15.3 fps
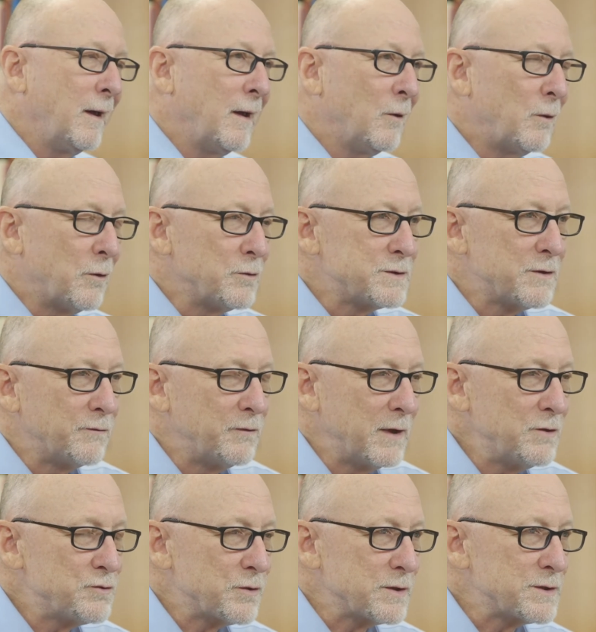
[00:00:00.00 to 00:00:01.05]
what was of
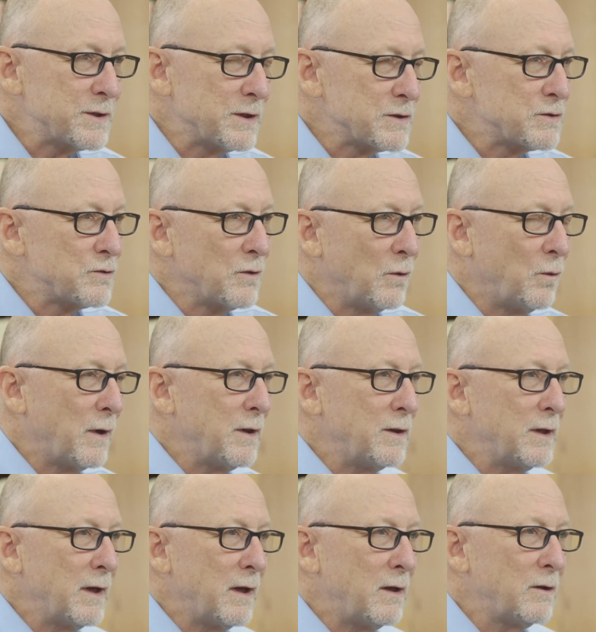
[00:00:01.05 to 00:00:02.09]
interest is one of
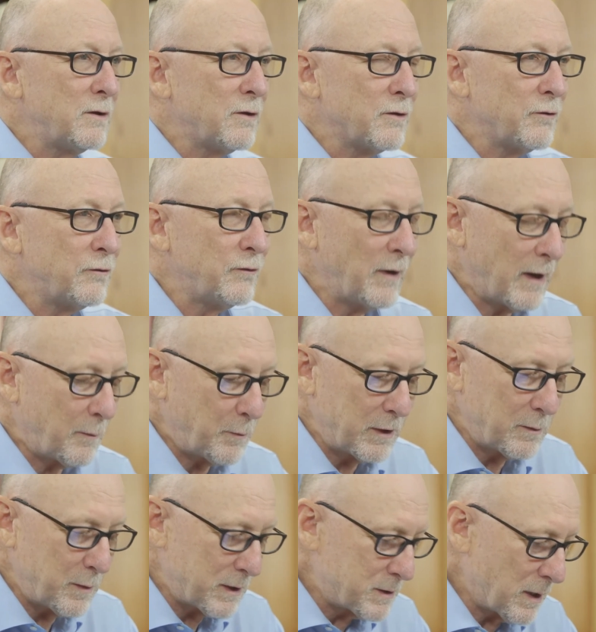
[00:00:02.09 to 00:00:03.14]
the elders happened
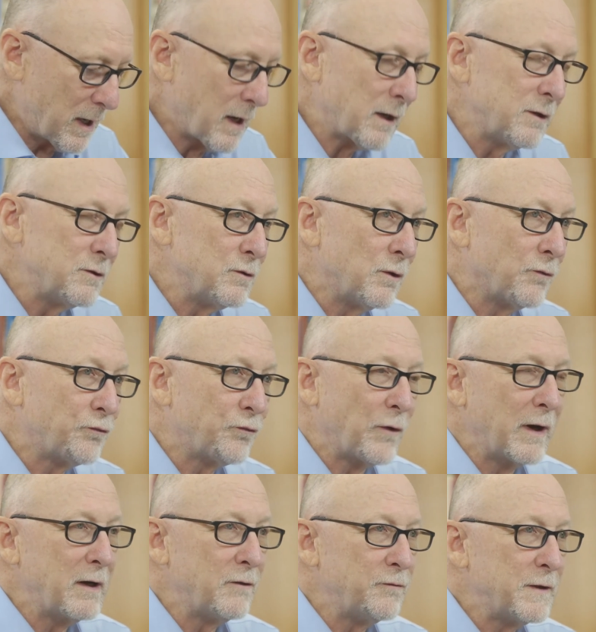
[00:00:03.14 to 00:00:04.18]
to be talking to a
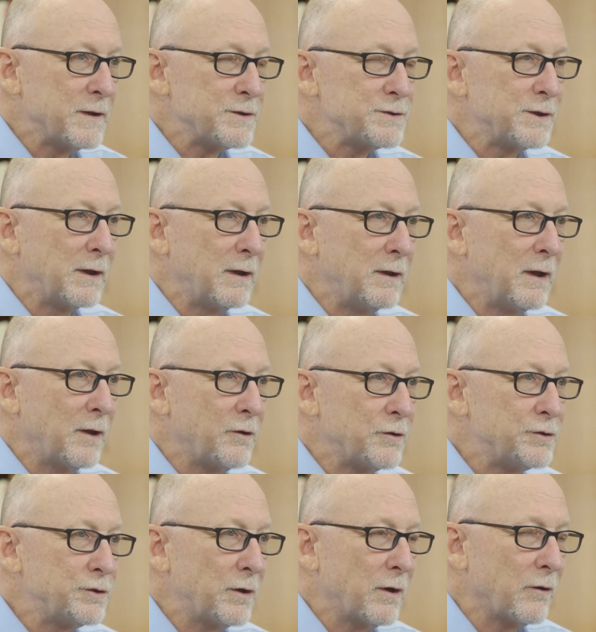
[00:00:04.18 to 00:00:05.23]
friend of his in another
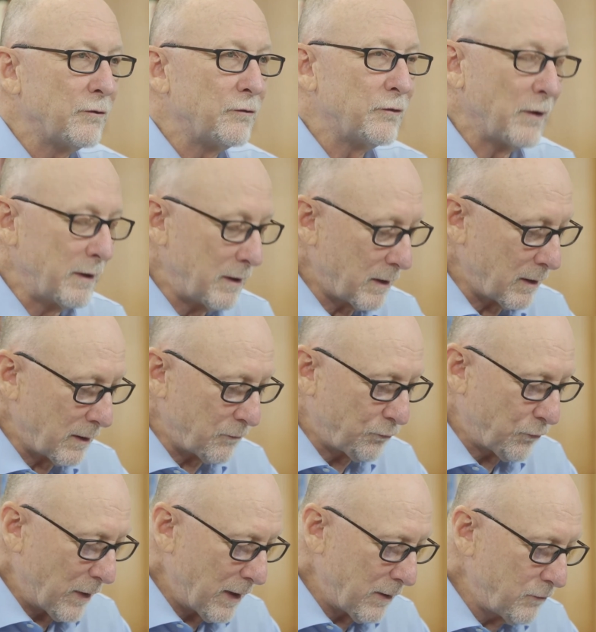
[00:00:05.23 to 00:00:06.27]
church, and the
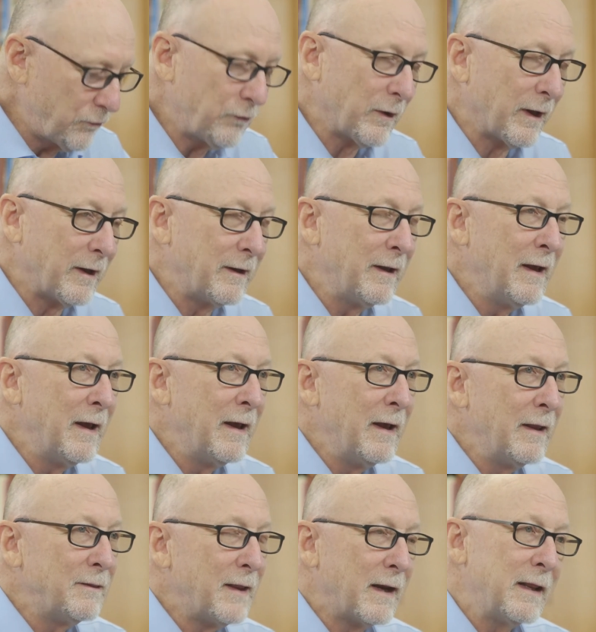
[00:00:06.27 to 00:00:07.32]
friend said
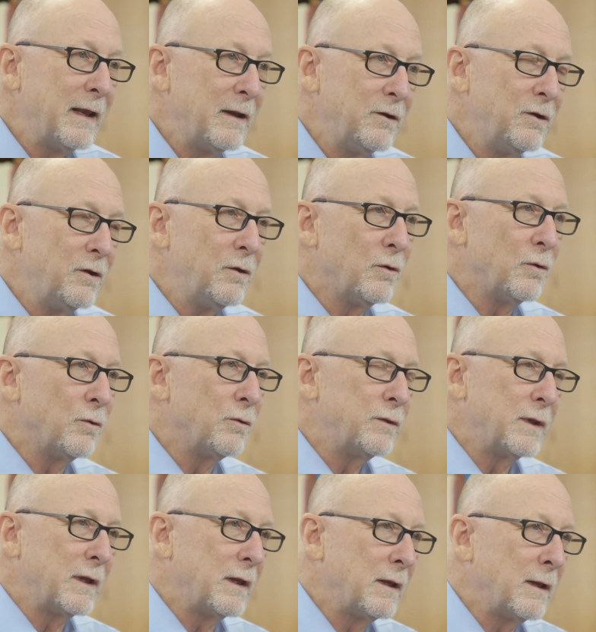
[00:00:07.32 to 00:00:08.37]
that he knew
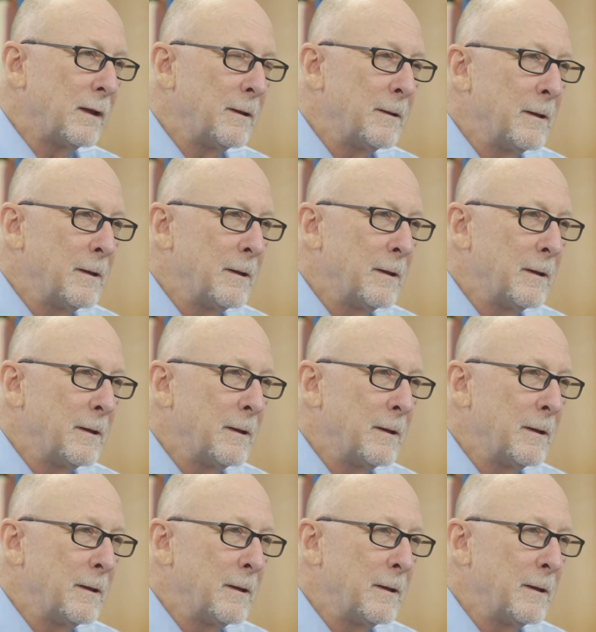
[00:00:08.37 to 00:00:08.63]
the